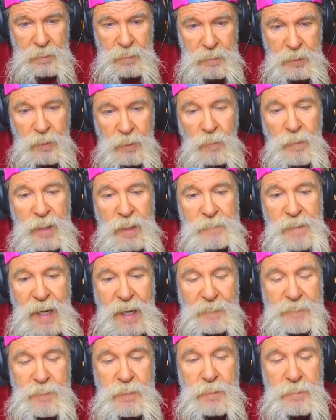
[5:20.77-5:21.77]
You don't even
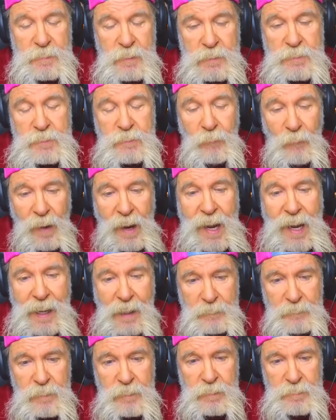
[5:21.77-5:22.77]
have to
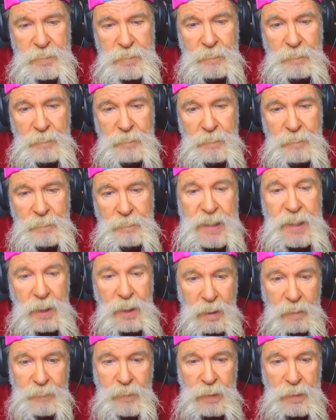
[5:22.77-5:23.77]
describe the meaning
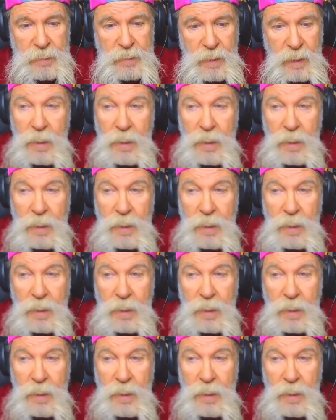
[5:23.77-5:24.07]
of it.